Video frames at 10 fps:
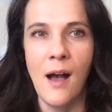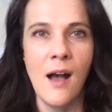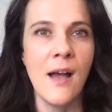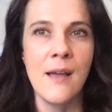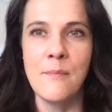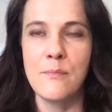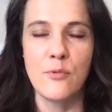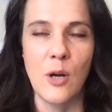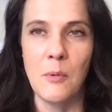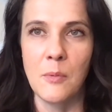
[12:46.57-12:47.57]
I
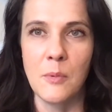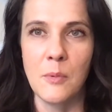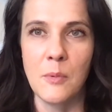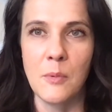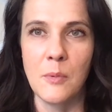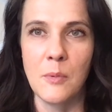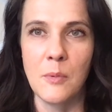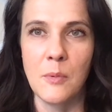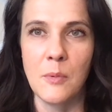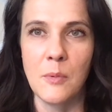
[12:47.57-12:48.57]
probably
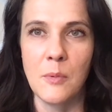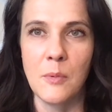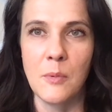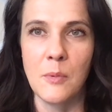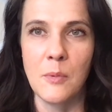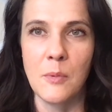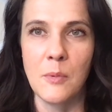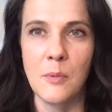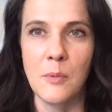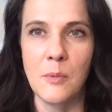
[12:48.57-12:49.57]
still brand new
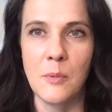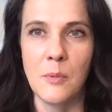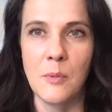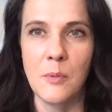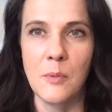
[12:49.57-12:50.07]
to Instagram,